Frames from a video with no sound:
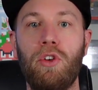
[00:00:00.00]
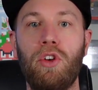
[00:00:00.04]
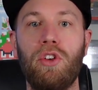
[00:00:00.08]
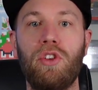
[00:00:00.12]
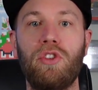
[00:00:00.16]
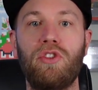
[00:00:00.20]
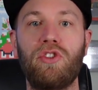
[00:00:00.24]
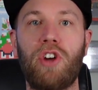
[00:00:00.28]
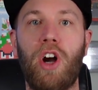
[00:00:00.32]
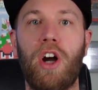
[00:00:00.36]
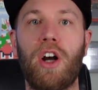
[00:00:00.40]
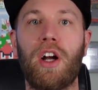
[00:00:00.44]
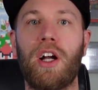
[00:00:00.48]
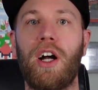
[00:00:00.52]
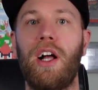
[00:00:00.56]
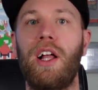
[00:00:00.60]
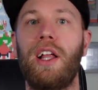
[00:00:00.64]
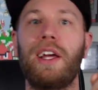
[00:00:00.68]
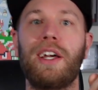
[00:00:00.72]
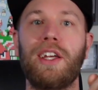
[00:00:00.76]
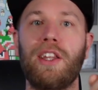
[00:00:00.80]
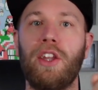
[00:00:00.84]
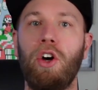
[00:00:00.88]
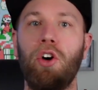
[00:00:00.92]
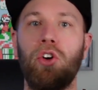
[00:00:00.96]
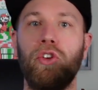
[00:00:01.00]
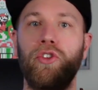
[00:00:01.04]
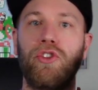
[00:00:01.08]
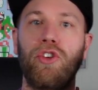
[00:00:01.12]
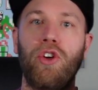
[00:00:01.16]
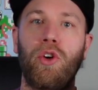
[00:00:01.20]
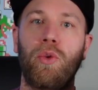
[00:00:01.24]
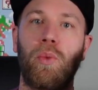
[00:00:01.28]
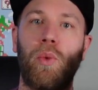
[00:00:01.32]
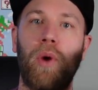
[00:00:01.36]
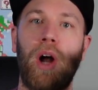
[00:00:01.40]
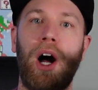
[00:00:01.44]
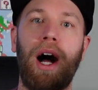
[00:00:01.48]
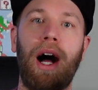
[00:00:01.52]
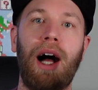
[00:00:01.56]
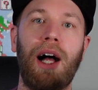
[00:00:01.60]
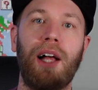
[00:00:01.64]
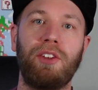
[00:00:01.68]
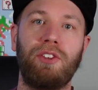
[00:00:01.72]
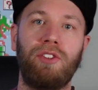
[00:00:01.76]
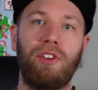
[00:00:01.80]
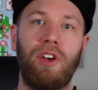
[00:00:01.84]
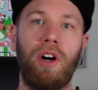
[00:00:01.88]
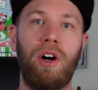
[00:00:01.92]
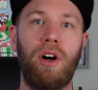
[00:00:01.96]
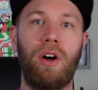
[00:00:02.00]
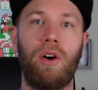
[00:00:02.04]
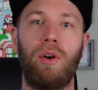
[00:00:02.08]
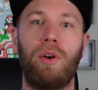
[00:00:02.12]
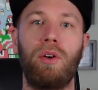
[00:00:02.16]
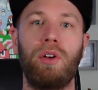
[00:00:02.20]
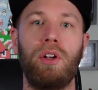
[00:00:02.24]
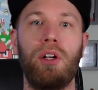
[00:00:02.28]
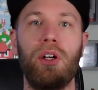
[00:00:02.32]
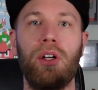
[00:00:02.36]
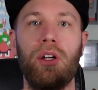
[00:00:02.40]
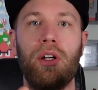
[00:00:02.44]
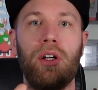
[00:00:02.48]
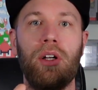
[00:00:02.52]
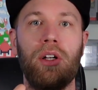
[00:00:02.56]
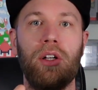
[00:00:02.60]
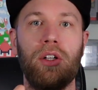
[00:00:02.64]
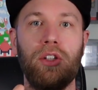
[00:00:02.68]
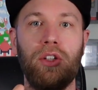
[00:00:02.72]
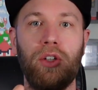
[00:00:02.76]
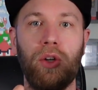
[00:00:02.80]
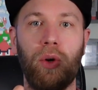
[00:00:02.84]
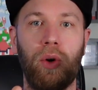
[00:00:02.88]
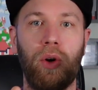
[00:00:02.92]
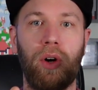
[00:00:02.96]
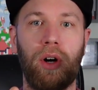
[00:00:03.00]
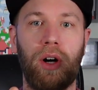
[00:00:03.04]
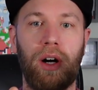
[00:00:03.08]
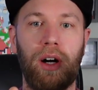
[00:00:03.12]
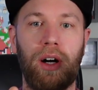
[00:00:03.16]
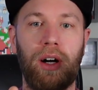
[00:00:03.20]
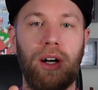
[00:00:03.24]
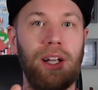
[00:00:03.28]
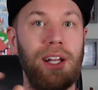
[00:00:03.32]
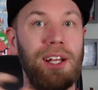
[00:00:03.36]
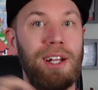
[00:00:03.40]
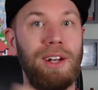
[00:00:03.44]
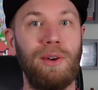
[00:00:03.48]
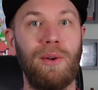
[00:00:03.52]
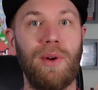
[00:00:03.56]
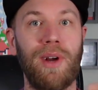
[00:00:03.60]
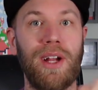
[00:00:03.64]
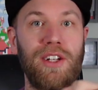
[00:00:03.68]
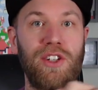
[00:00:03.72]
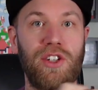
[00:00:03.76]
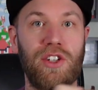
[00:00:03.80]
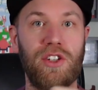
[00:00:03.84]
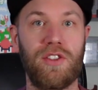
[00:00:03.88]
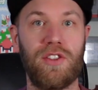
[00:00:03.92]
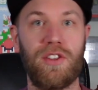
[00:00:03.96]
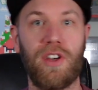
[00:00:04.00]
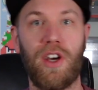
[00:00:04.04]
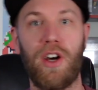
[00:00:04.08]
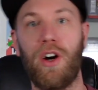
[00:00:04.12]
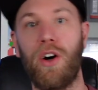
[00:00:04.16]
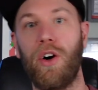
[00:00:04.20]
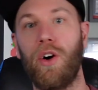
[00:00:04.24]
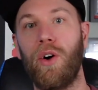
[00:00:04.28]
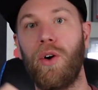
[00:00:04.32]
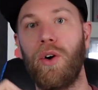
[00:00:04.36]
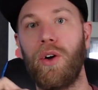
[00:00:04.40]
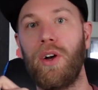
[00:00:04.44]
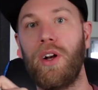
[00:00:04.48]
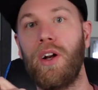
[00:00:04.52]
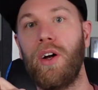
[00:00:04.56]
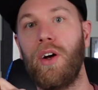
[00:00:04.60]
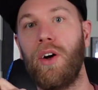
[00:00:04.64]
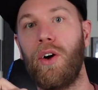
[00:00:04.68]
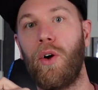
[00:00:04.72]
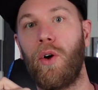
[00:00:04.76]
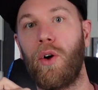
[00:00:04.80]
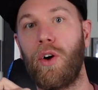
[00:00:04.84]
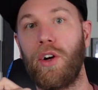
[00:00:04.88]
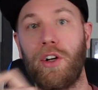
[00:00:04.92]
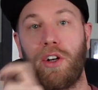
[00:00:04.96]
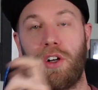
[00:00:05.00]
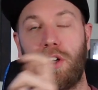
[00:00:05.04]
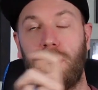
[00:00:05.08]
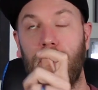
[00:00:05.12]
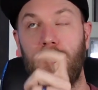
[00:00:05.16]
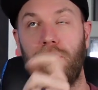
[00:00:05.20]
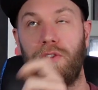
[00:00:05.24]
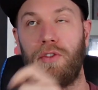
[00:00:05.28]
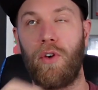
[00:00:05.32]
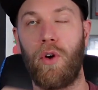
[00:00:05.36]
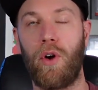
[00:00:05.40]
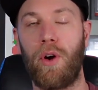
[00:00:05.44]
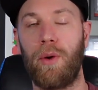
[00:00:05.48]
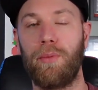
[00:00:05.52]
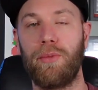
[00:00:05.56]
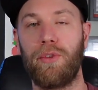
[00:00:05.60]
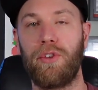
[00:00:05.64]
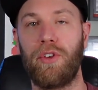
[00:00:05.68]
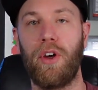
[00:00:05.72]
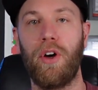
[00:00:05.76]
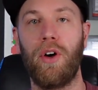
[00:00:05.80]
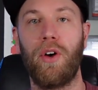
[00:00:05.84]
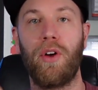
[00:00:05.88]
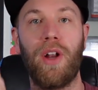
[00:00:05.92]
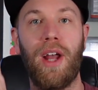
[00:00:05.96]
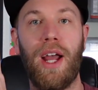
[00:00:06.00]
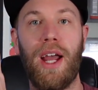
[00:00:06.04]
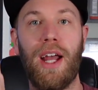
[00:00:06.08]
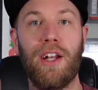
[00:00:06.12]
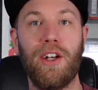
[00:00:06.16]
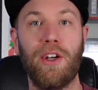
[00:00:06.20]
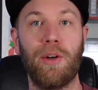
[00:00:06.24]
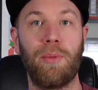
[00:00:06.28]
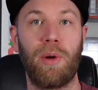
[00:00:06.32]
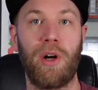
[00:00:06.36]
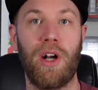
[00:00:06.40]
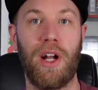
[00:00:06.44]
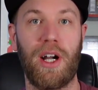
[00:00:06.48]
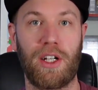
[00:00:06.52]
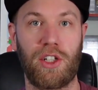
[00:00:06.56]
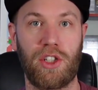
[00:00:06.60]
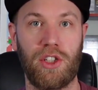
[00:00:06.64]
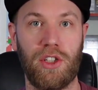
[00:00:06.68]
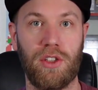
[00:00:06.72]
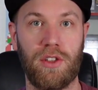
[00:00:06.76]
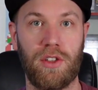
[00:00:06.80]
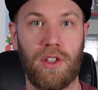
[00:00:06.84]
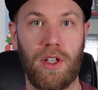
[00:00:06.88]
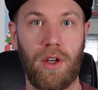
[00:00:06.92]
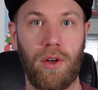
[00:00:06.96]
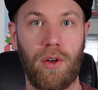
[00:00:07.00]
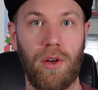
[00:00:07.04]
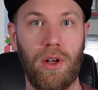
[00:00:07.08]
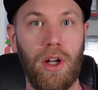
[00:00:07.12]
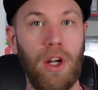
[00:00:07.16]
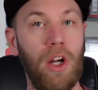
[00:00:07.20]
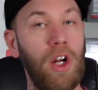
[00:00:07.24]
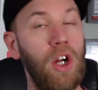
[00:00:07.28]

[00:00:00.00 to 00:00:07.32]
Start calling those your raw zone, your enriched zone, or your conformed zone, and your production zone.